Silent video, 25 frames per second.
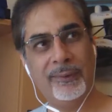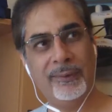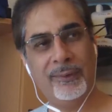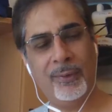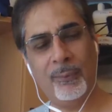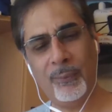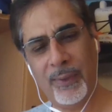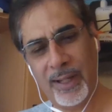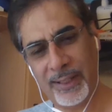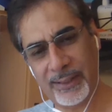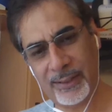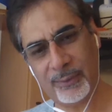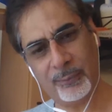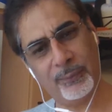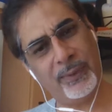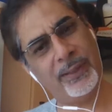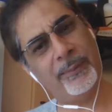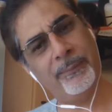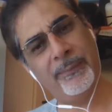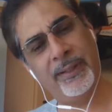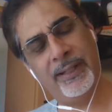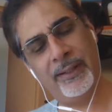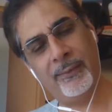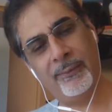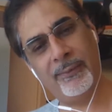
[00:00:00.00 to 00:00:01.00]
so where did we
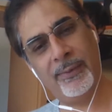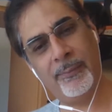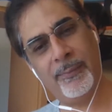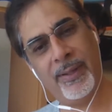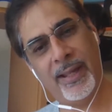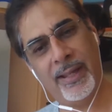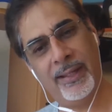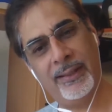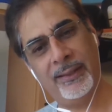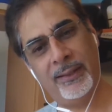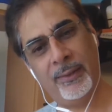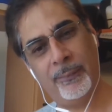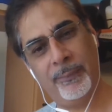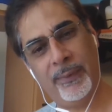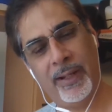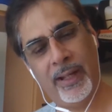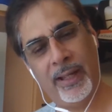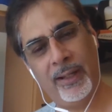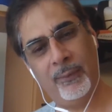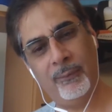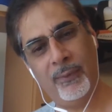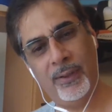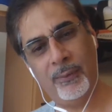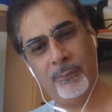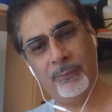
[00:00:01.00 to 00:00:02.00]
meet? We met in
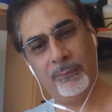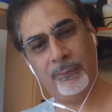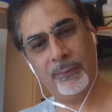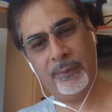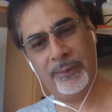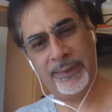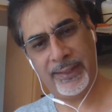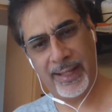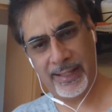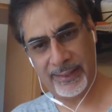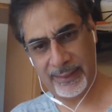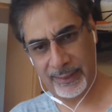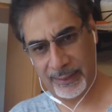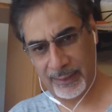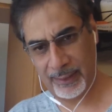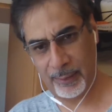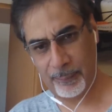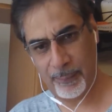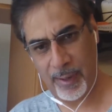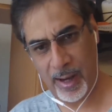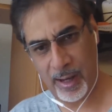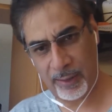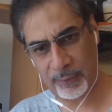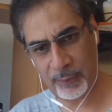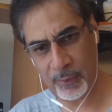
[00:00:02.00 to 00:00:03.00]
Dubai. When was that? The
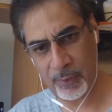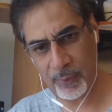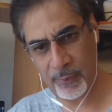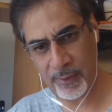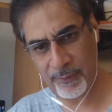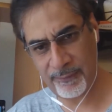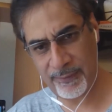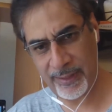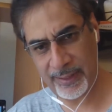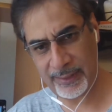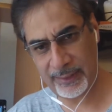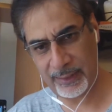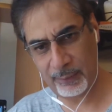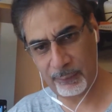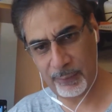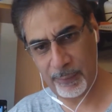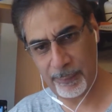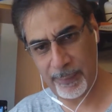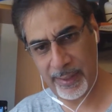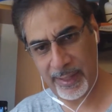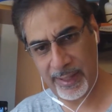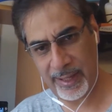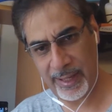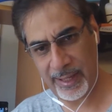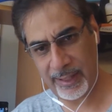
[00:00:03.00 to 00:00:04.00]
Camaro event that we
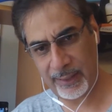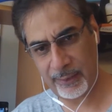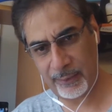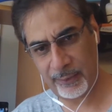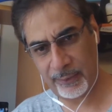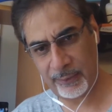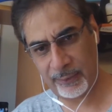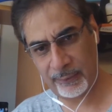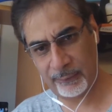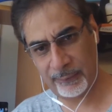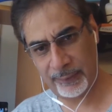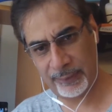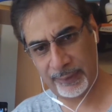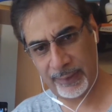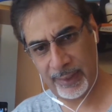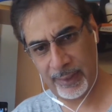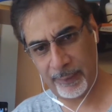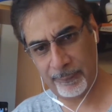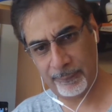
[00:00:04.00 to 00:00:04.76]
met at, or was that